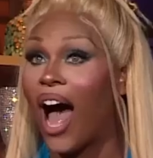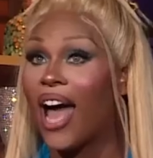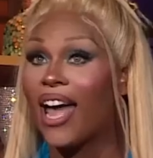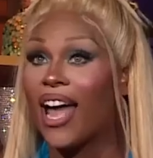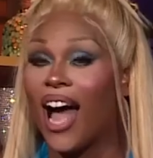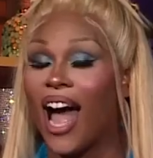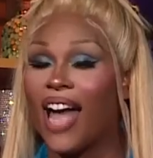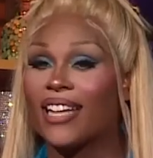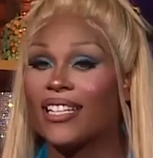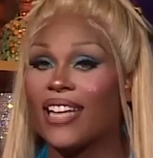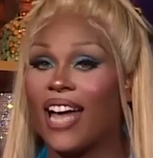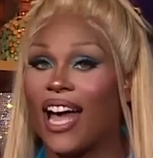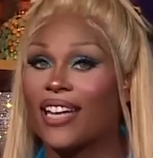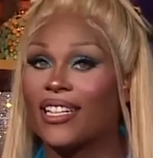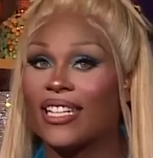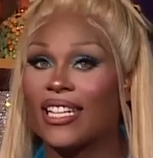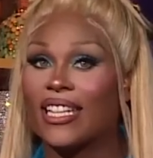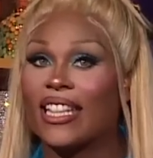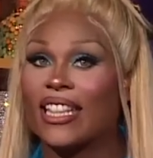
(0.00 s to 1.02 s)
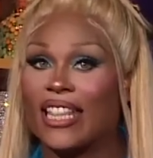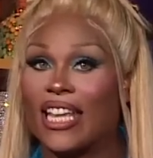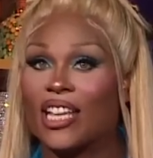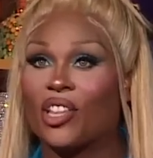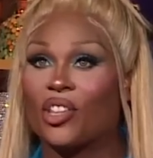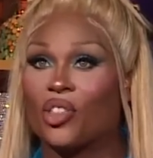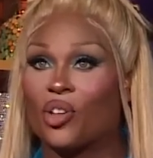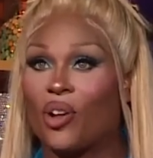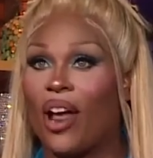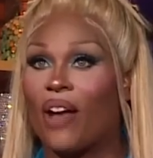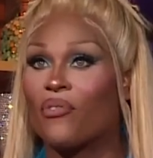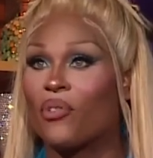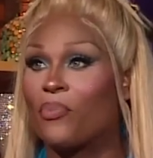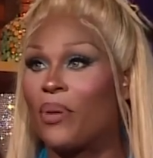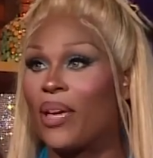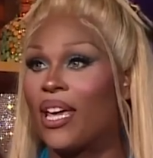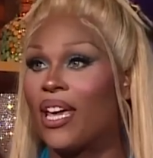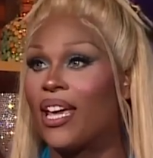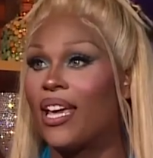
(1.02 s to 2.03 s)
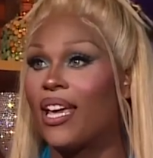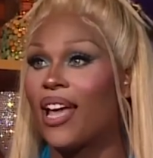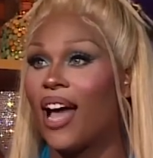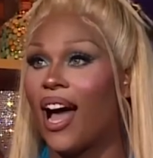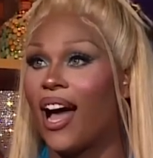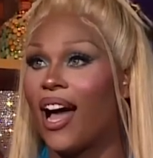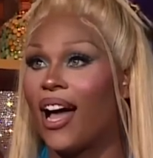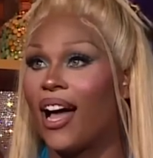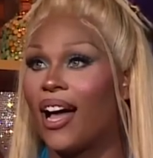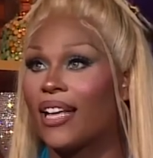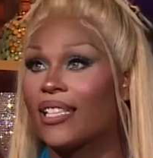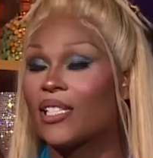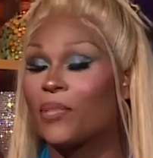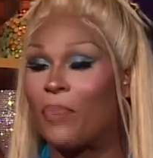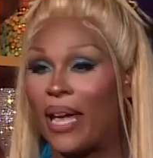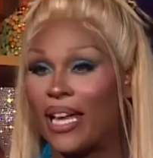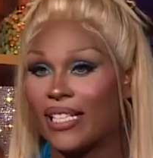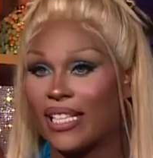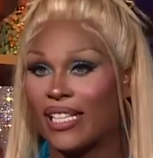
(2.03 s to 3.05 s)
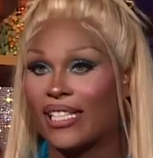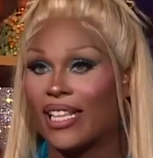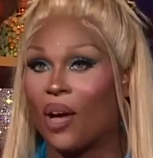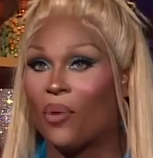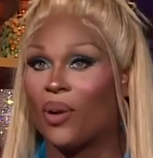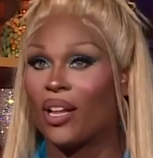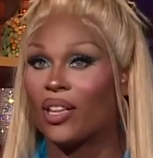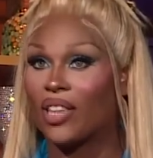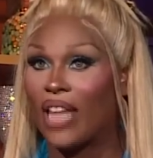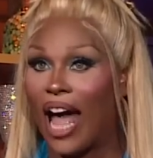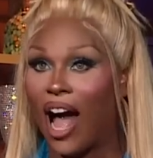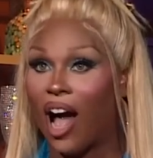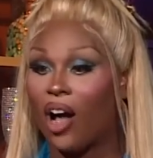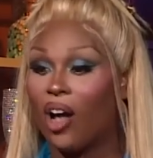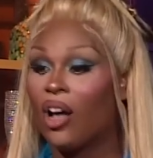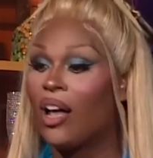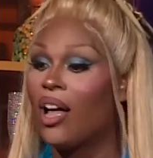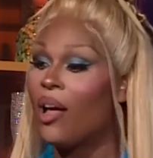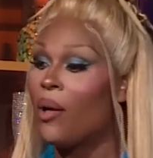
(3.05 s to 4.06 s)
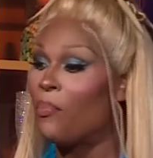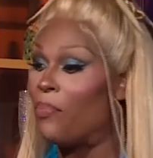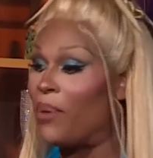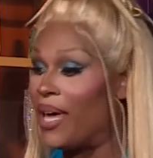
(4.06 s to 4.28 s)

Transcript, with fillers: I, I I didn't think that there'd ever be uh, spaces that would allow yeah.